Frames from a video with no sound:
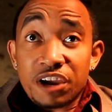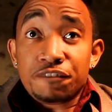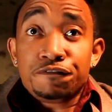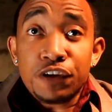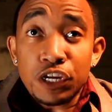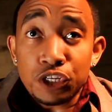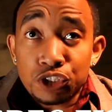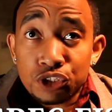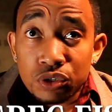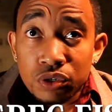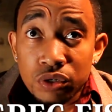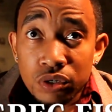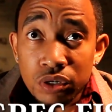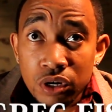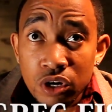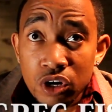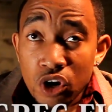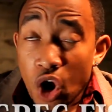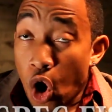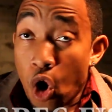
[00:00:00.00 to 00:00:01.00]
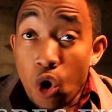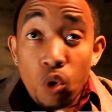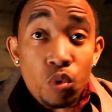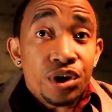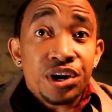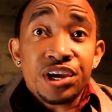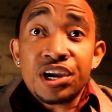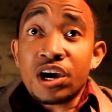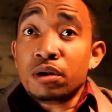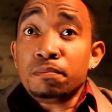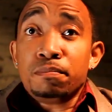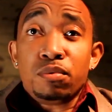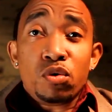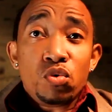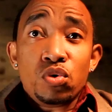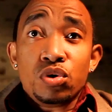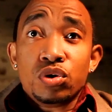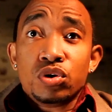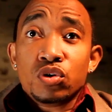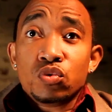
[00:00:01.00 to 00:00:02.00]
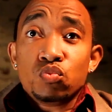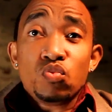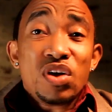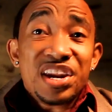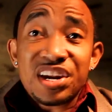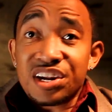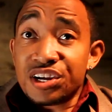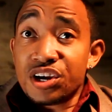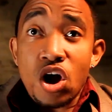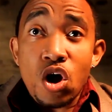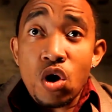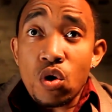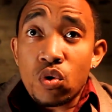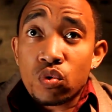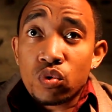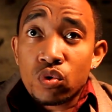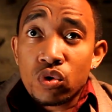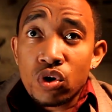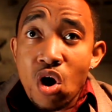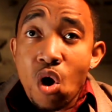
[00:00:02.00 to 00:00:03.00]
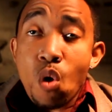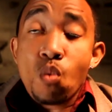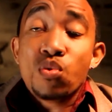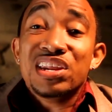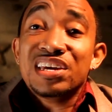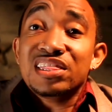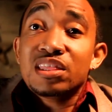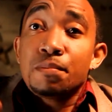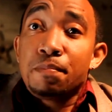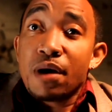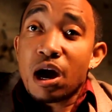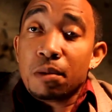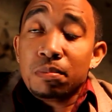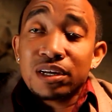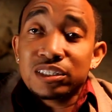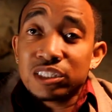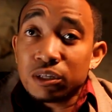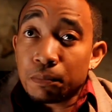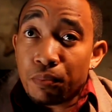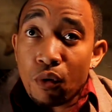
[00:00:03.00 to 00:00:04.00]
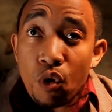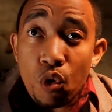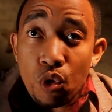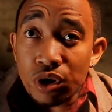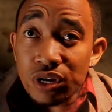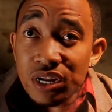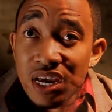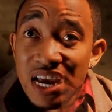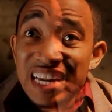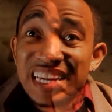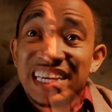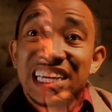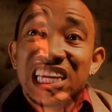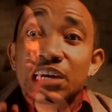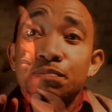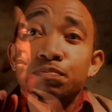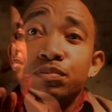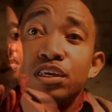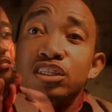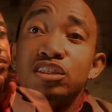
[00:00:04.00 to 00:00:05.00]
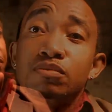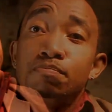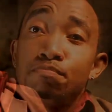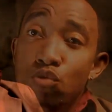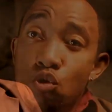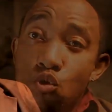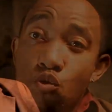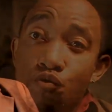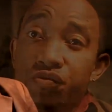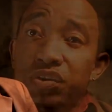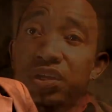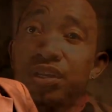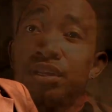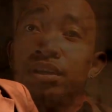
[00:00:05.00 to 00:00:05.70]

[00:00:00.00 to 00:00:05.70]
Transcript: Fisher already on board, ready to go. We need the public support to keep this moving.